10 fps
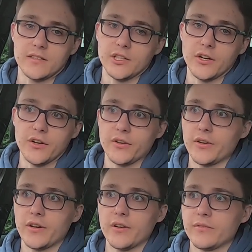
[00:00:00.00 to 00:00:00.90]
You know,
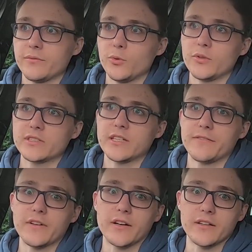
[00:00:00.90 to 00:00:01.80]
all the
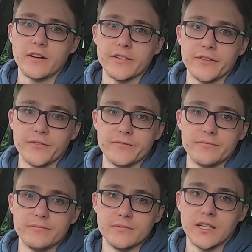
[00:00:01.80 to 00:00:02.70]
stuff that I'd kind of
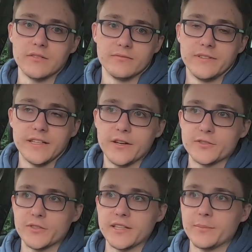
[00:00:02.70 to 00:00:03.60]
done
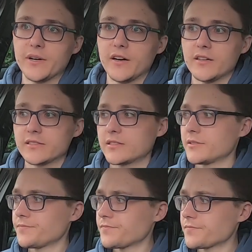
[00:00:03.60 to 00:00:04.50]
videos on in the
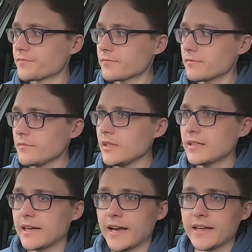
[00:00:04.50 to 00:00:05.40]
past,
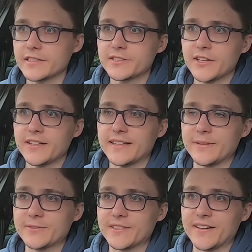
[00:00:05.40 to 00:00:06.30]
yeah, it
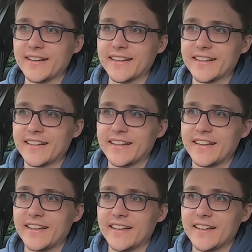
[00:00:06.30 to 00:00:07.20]
certainly was like,
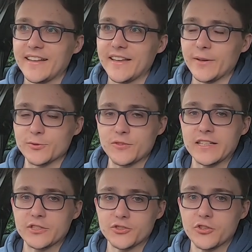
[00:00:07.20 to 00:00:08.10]
it was
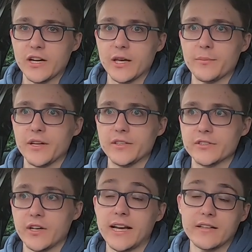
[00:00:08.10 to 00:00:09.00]
great to try them,
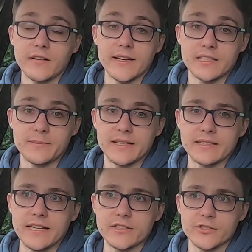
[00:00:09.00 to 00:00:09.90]
and I had high
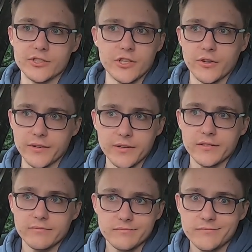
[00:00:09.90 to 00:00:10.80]
expectations. You know,
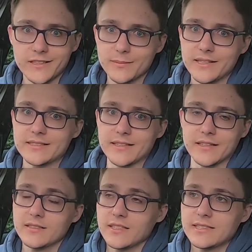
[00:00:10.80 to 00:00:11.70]

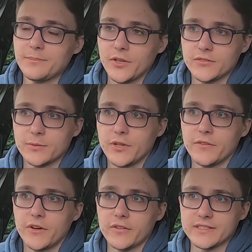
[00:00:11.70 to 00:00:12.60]
fundamentally, I said to
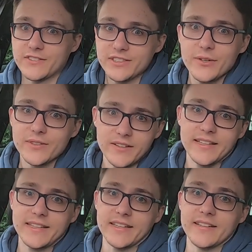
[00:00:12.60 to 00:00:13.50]
both owners, if I don't
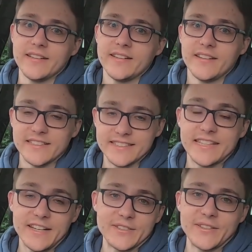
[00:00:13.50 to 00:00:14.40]
like it, I'd
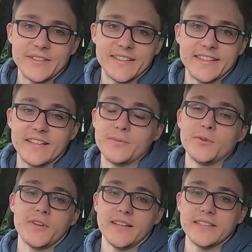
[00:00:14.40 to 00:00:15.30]
say I don't like it. I'm
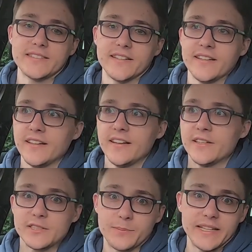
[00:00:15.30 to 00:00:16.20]
not here to
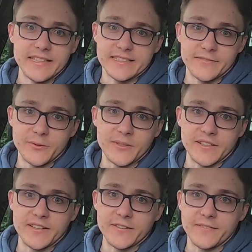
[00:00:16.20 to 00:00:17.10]
please everyone
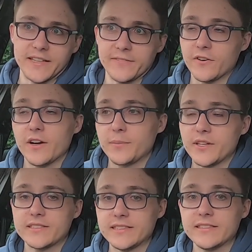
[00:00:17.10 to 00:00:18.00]
kind of thing. If I
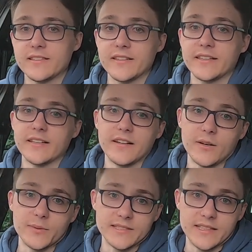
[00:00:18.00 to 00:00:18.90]
personally didn't like it,
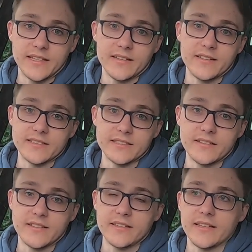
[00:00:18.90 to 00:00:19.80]
I would say I didn't
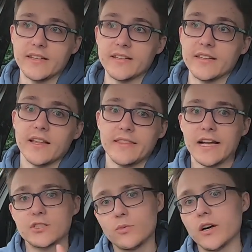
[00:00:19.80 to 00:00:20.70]
like it. And
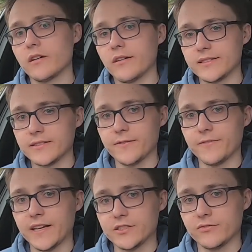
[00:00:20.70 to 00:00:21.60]
that's why I kind of did the
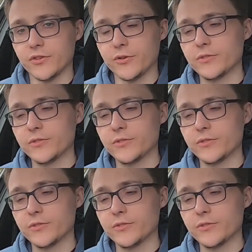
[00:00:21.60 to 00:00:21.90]
face review.